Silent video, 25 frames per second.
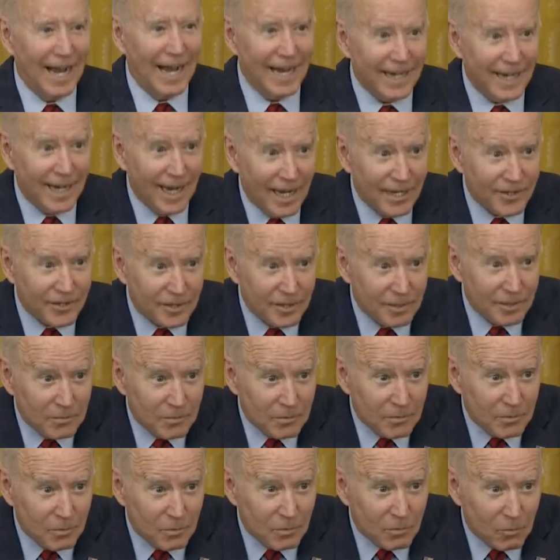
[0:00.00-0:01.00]
I got them.
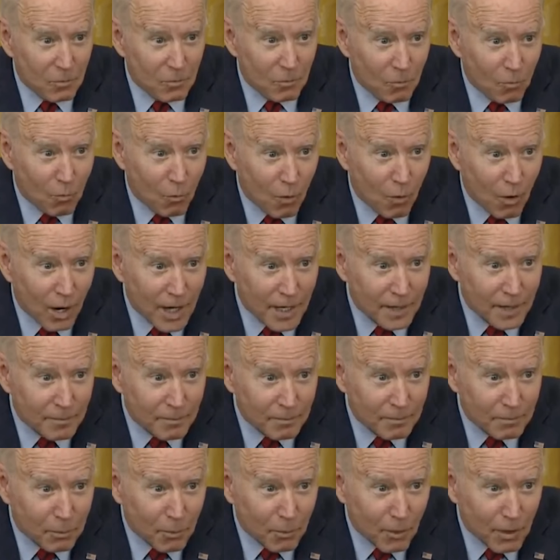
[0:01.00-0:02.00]

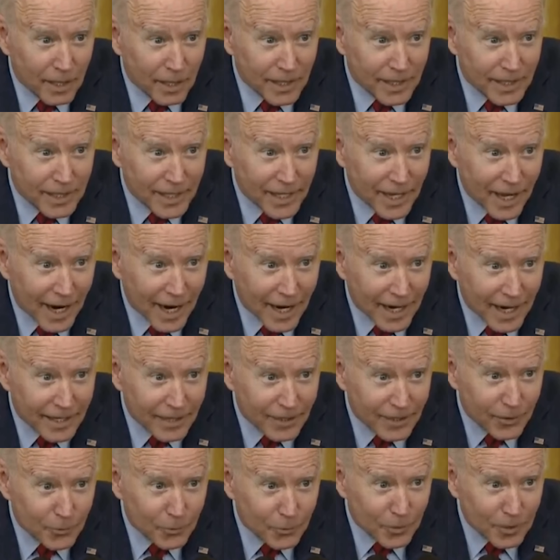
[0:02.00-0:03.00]

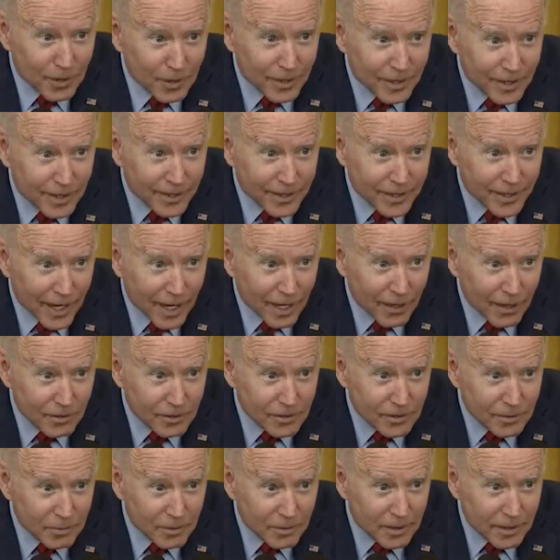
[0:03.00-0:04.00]
$1.9 trillion
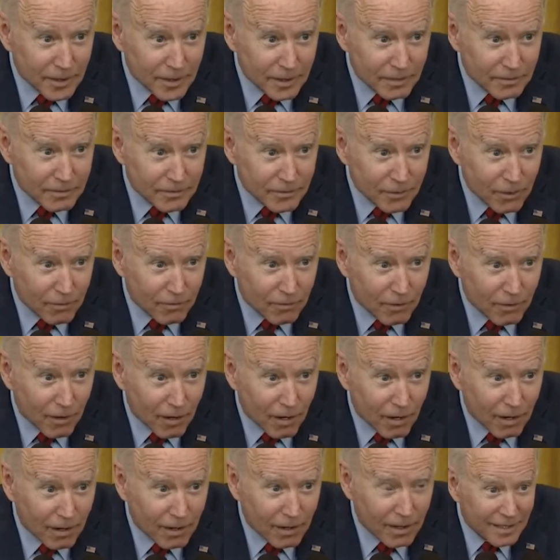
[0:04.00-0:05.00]
relief so
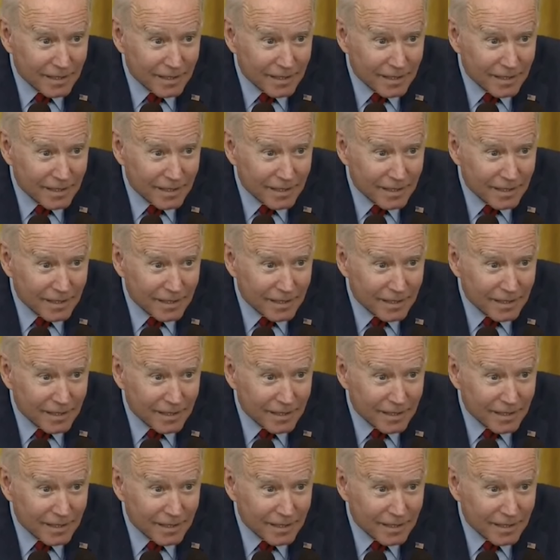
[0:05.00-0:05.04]
far